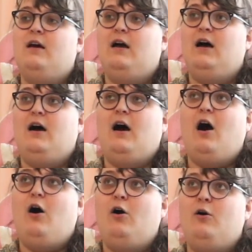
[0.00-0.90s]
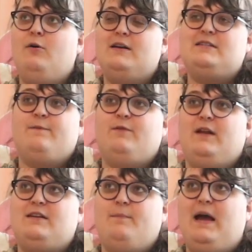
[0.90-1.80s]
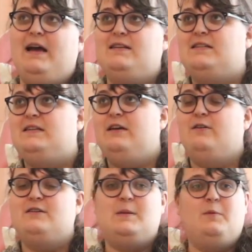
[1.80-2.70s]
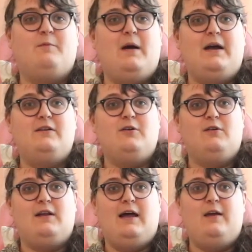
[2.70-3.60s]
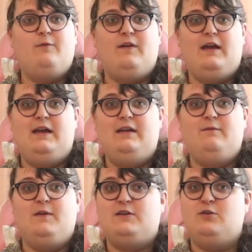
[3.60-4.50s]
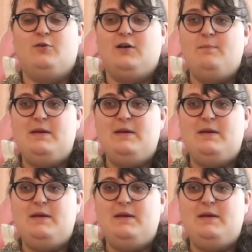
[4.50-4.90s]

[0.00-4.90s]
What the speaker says: all except for like the past year and some of my adult life in Victoria,